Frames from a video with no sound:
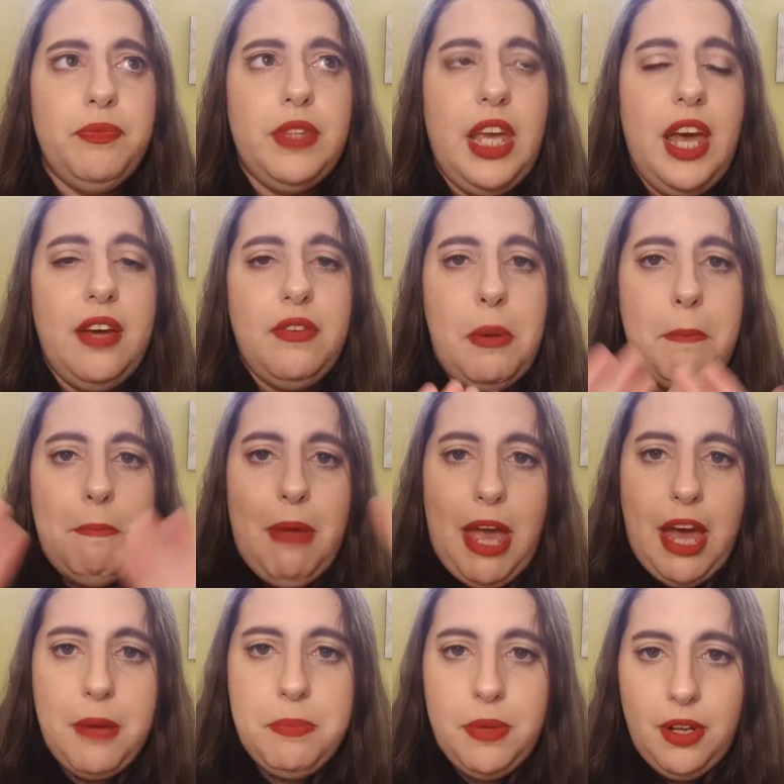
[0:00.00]
have a
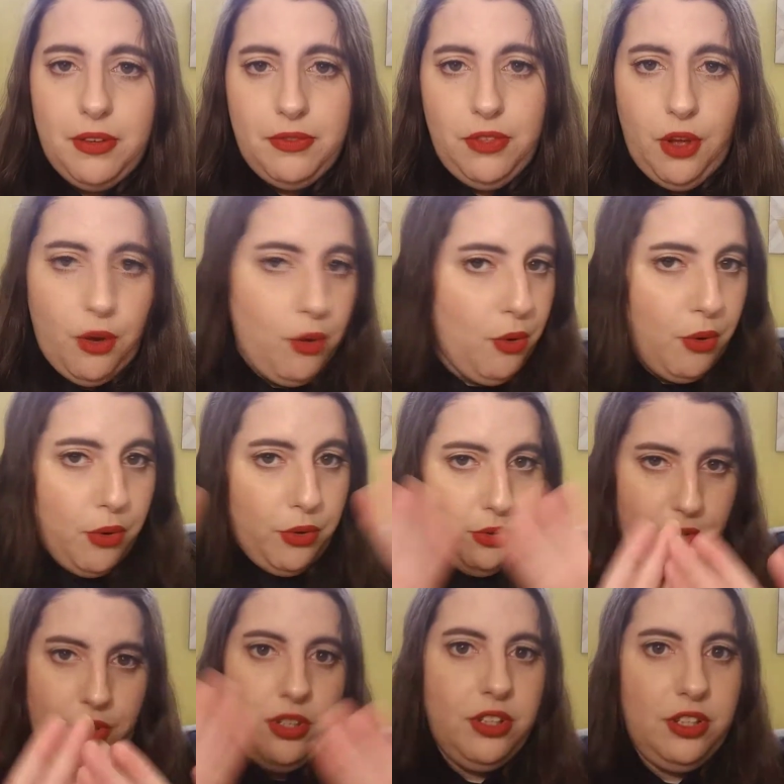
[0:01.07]
map of the whole
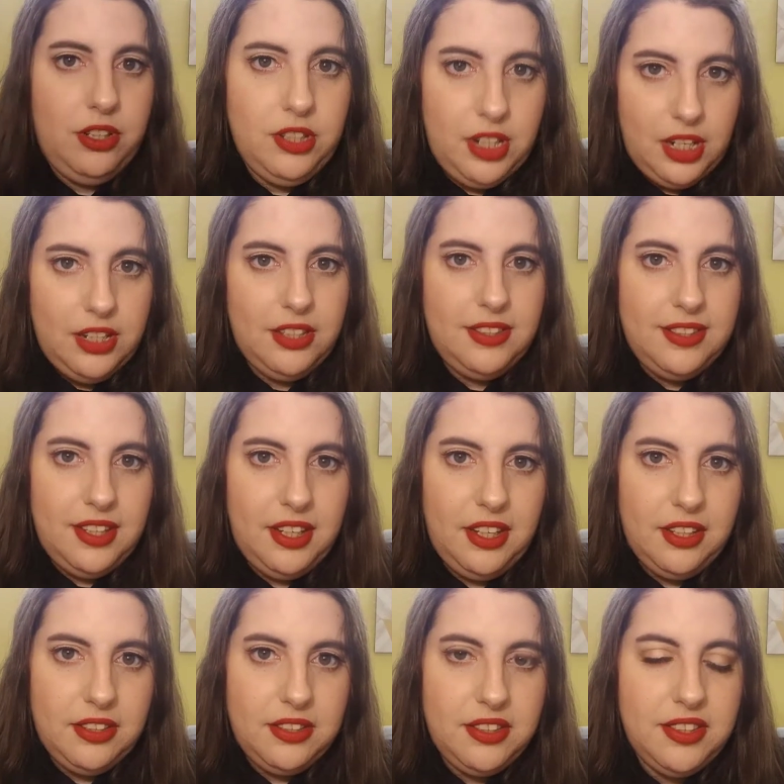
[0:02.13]
United
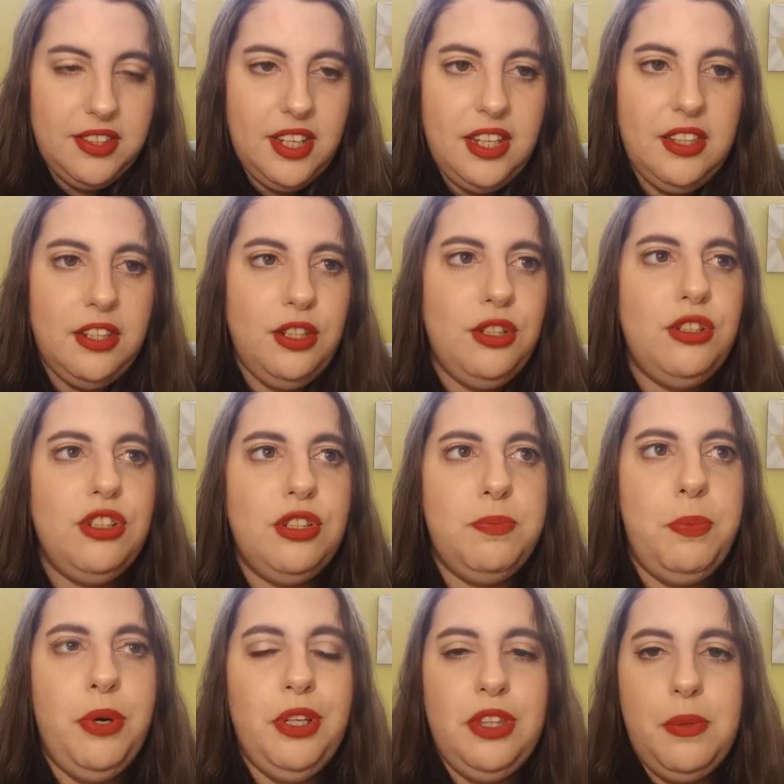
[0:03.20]
States, and then you
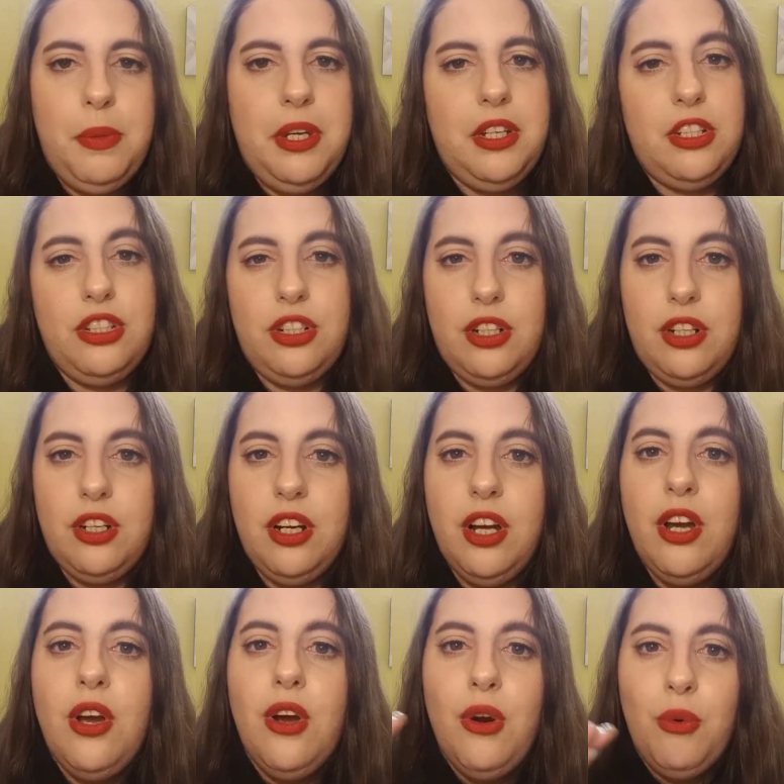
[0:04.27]
just put the picture
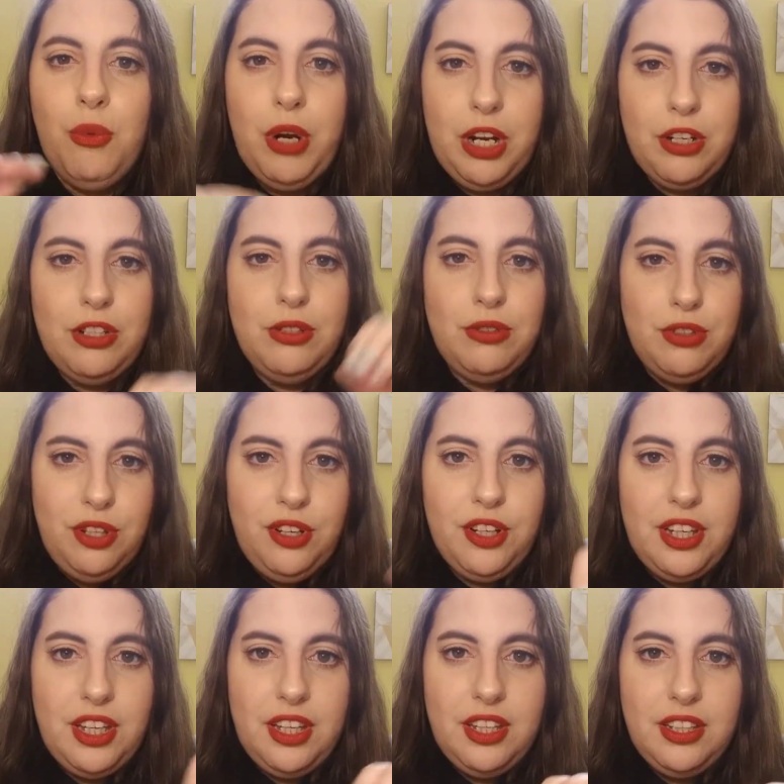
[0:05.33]
where you
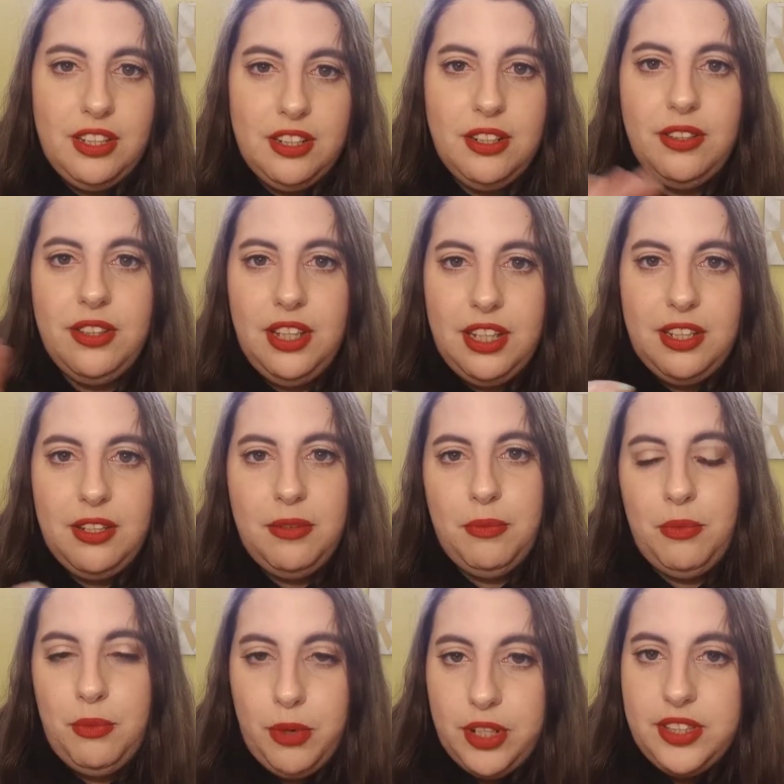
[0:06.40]
took it, you know, like
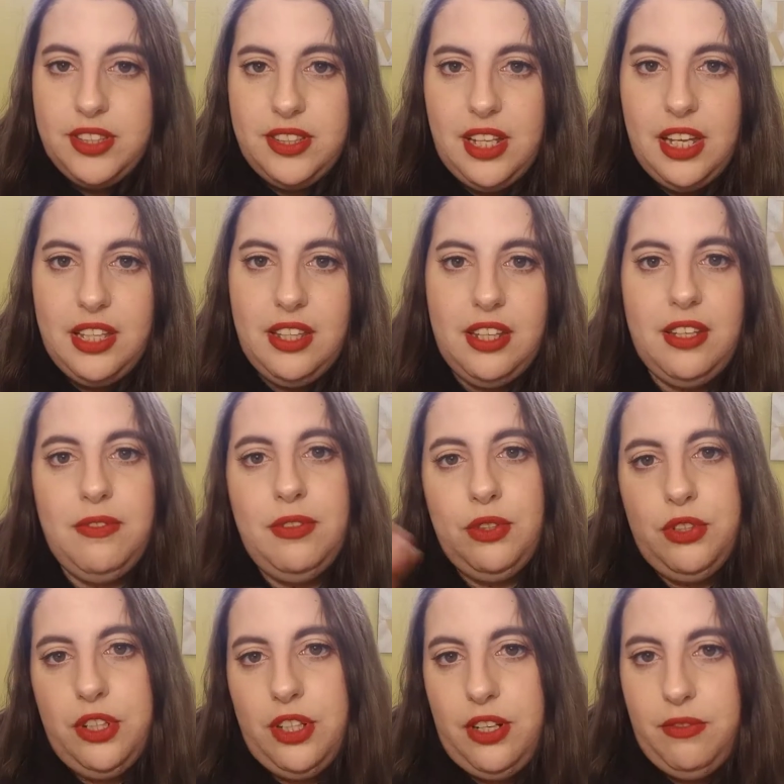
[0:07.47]
in what state, like if you
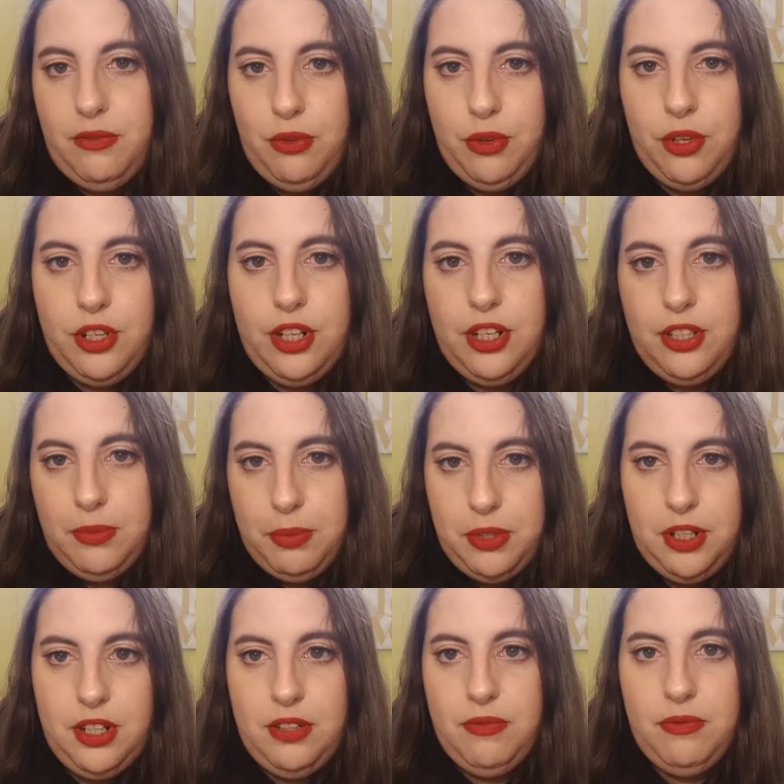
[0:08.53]
took it in Florida, you
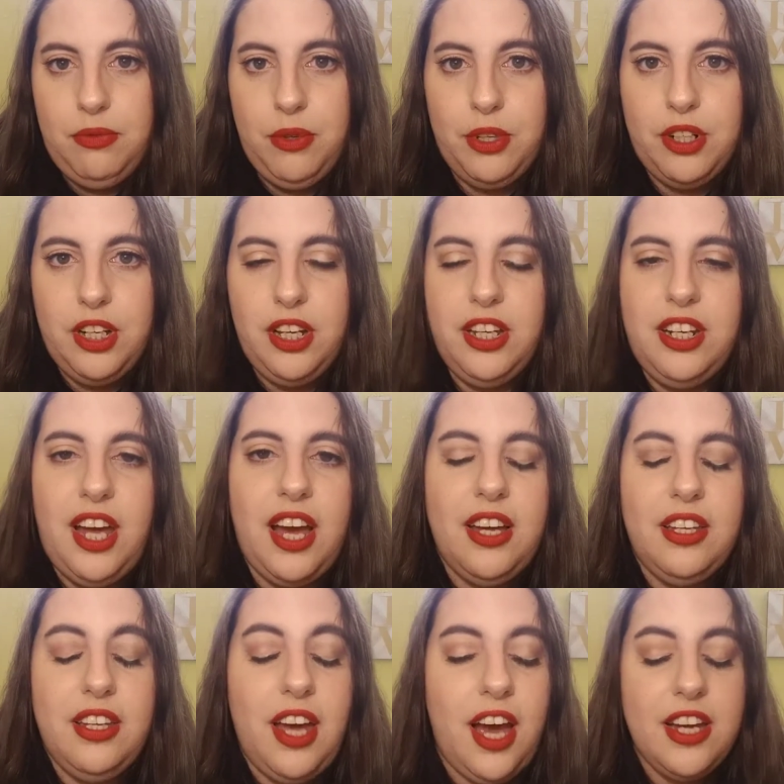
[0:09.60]
put it in Florida, and
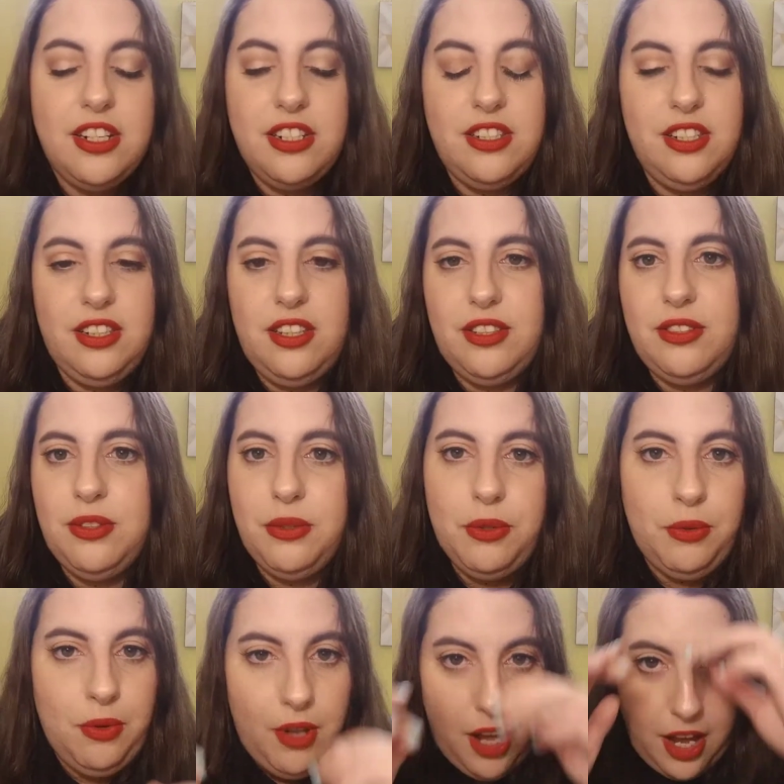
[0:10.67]
I, I just think that's so
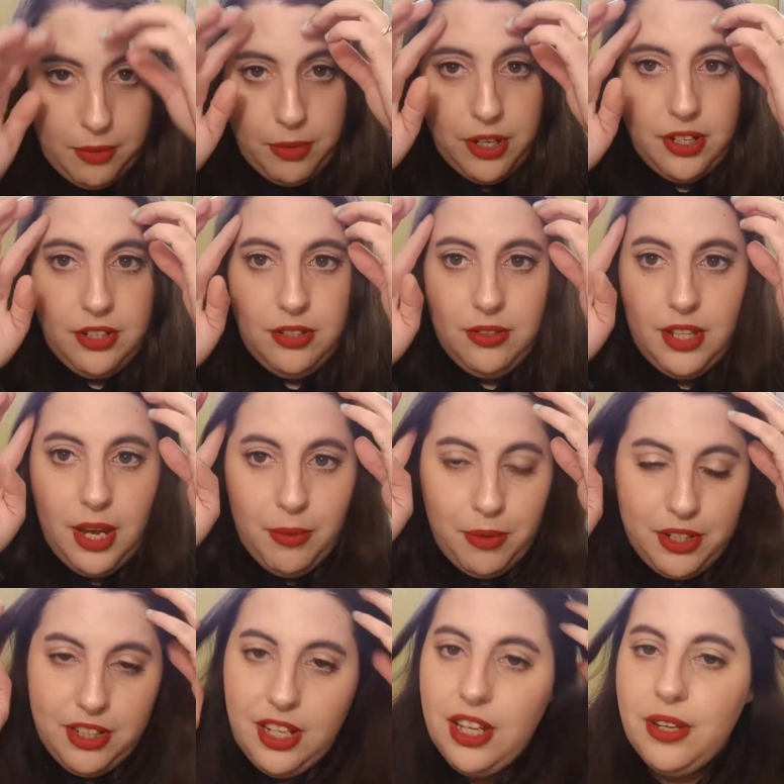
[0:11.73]
cool. I want to do that
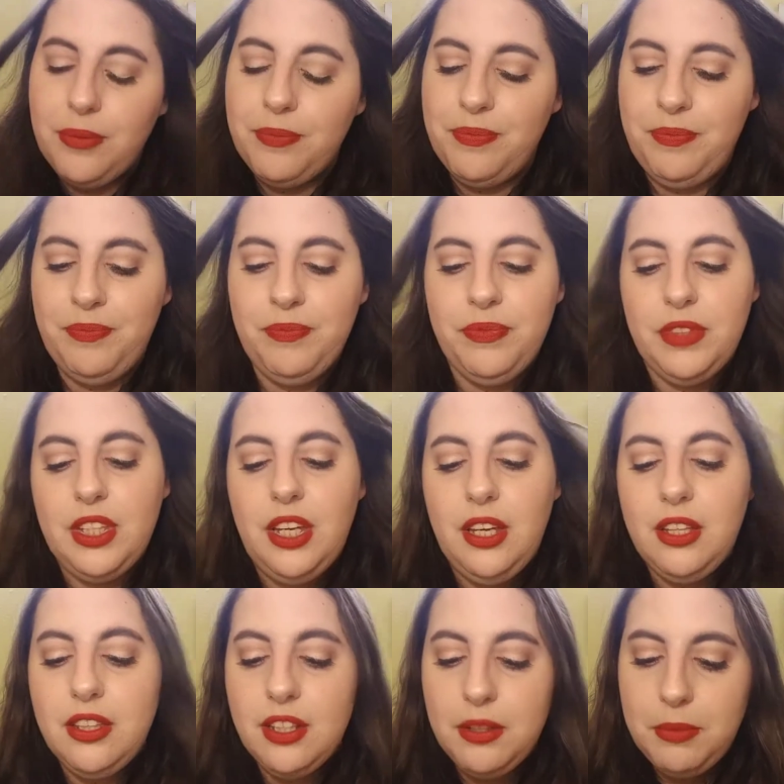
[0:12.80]
one day.
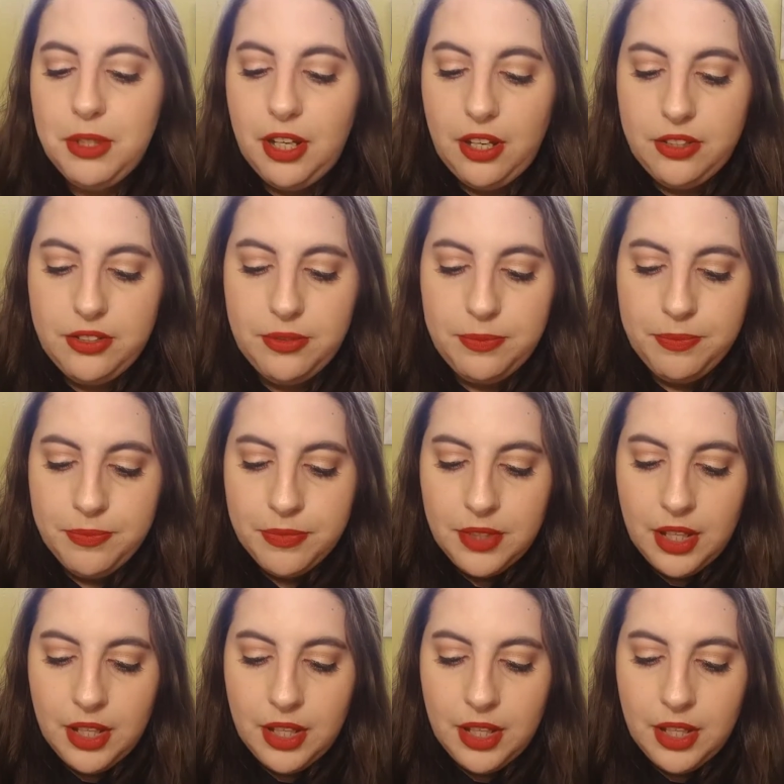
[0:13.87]
I think it'd be awesome.